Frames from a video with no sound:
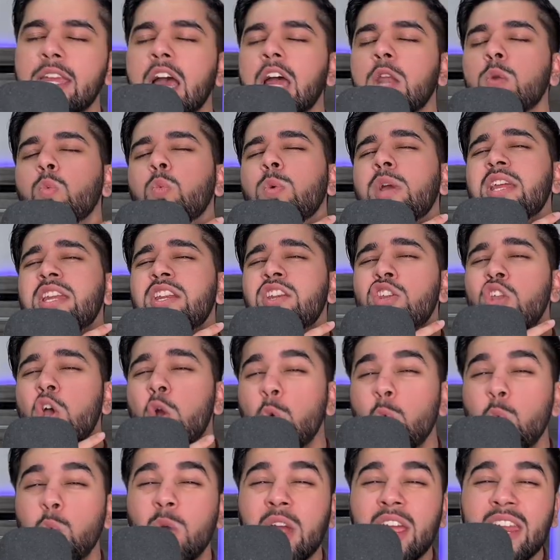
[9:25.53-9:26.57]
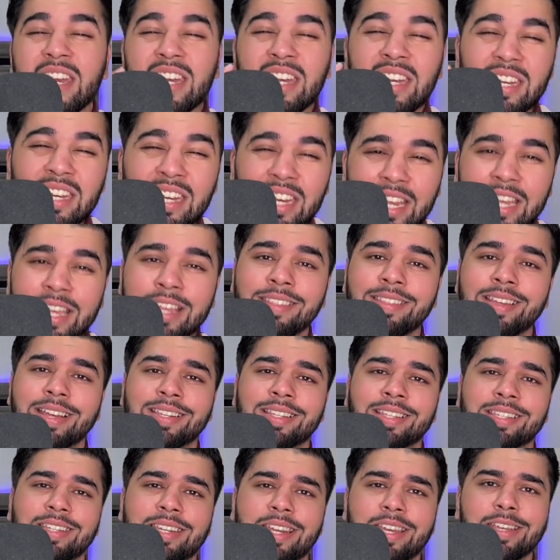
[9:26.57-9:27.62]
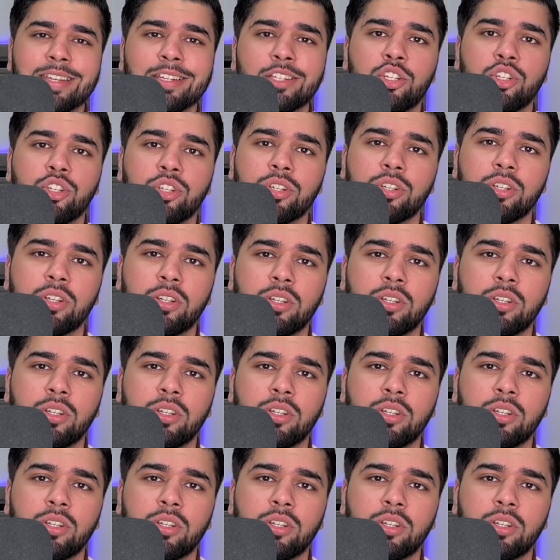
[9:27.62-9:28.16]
and we're nowhere near that stage.